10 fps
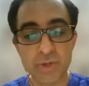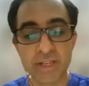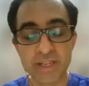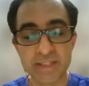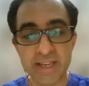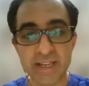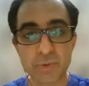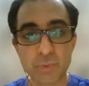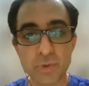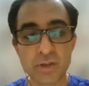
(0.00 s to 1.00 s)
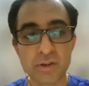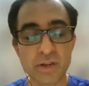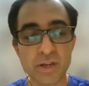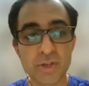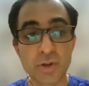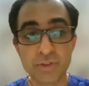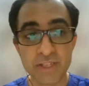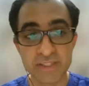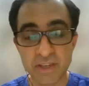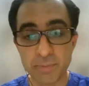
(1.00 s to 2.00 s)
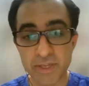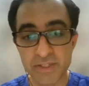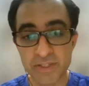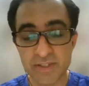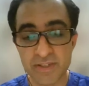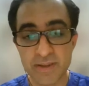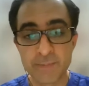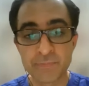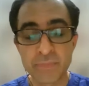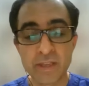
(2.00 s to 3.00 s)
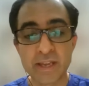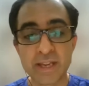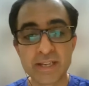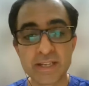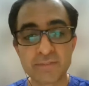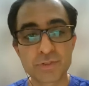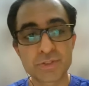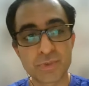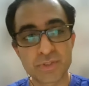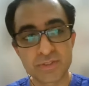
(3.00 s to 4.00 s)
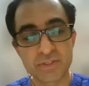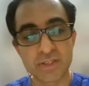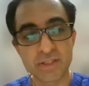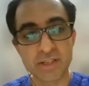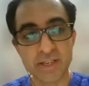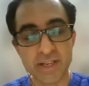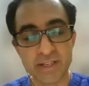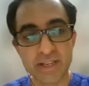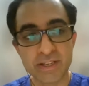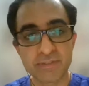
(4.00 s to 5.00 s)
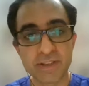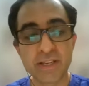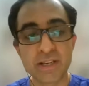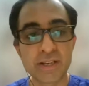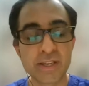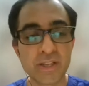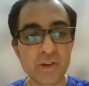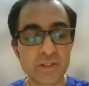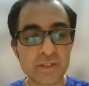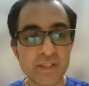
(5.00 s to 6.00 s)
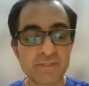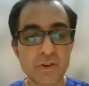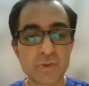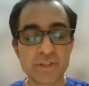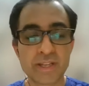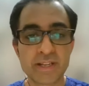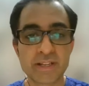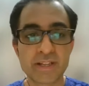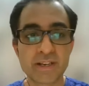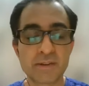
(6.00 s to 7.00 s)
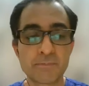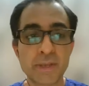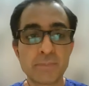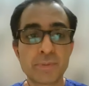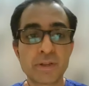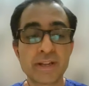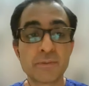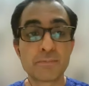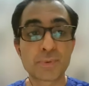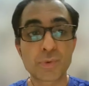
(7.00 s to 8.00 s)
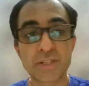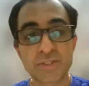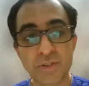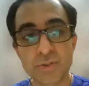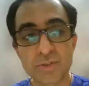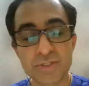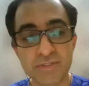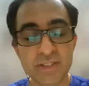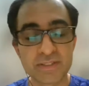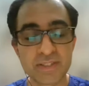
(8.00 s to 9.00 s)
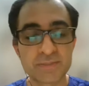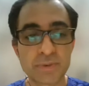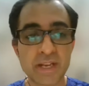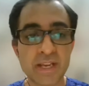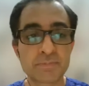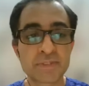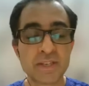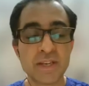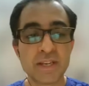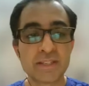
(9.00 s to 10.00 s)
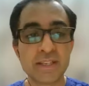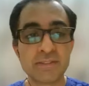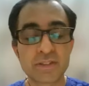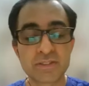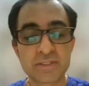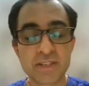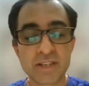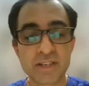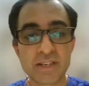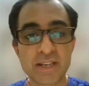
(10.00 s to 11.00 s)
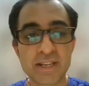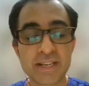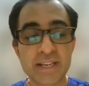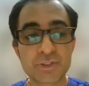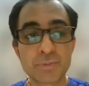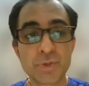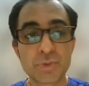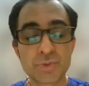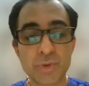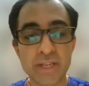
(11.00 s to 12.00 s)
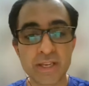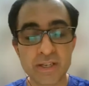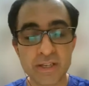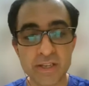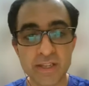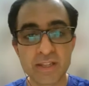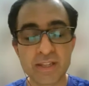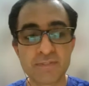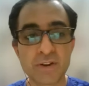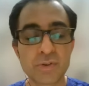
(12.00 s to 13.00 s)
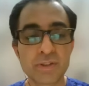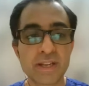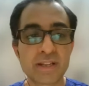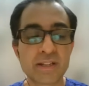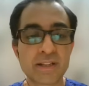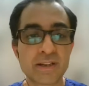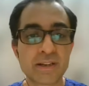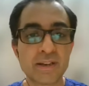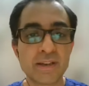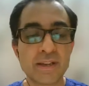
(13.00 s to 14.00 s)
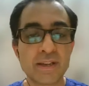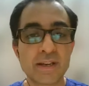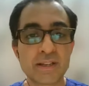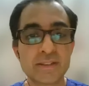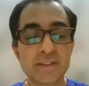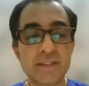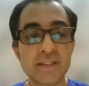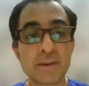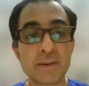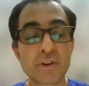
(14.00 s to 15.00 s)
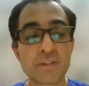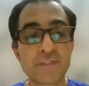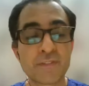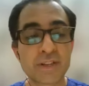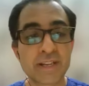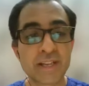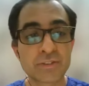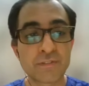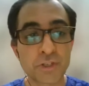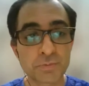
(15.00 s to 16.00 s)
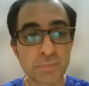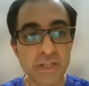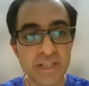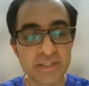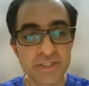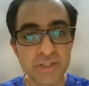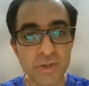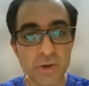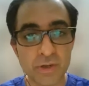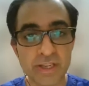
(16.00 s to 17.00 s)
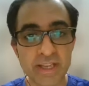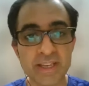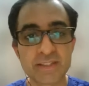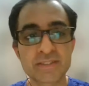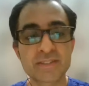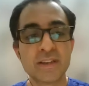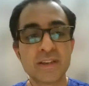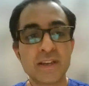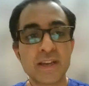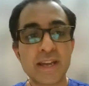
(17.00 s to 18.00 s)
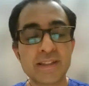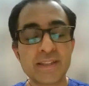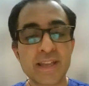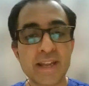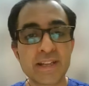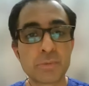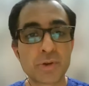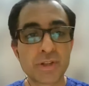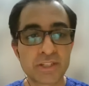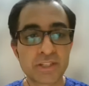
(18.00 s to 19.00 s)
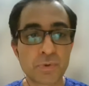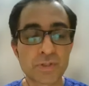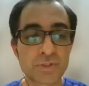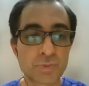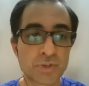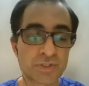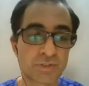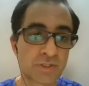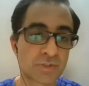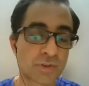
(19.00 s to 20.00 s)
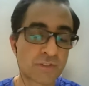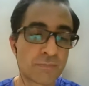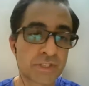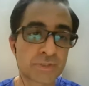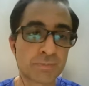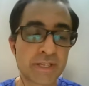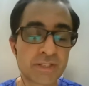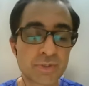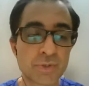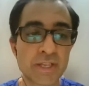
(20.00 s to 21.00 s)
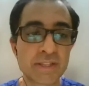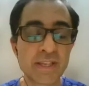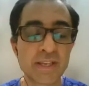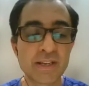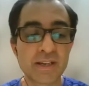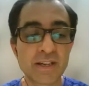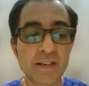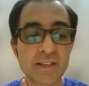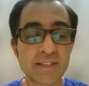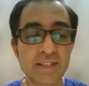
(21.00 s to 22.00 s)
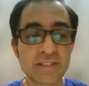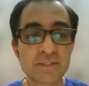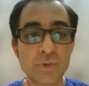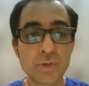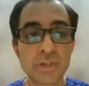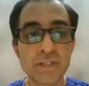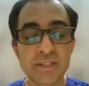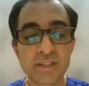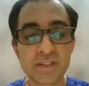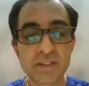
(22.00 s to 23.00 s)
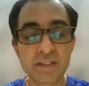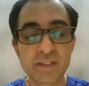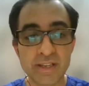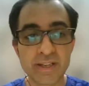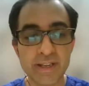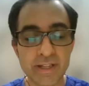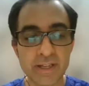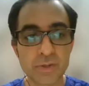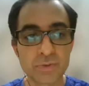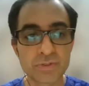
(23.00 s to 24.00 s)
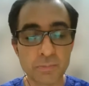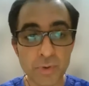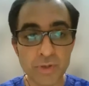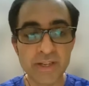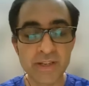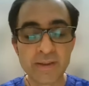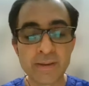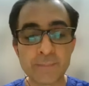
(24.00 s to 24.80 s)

in that were not very sick patients. And of course, it was correct that very early on, they found that people didn't progress on to severe disease. Perhaps there was, and it has to be used very early. They found that the number of days of hospitalization got less, and the antibody response was sort of much better. So I think there is good early data to support it,